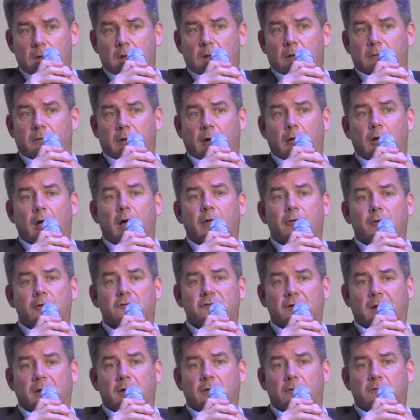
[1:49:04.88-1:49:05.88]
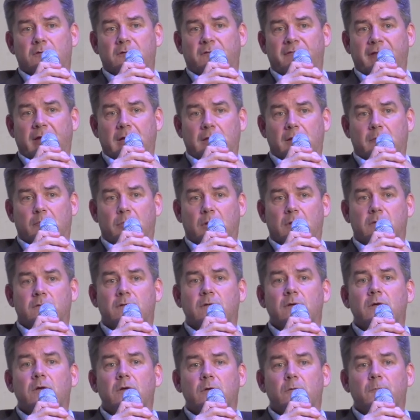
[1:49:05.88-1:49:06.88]
There are other channels available
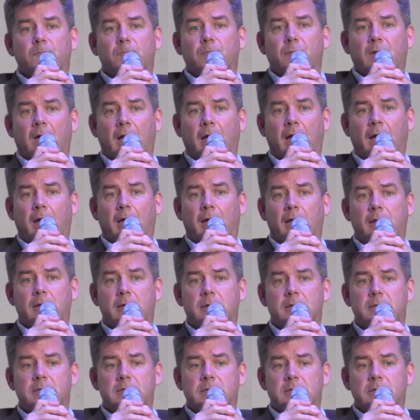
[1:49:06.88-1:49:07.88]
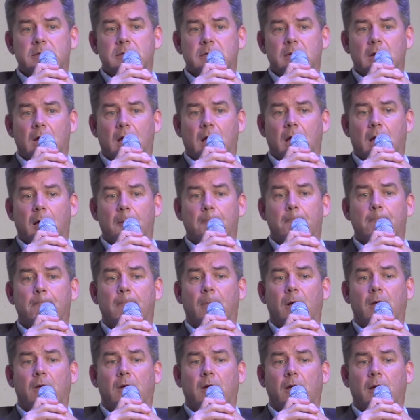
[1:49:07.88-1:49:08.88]
to you. And, uh,
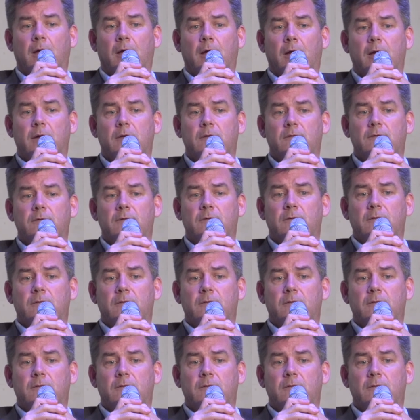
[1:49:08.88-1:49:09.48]
and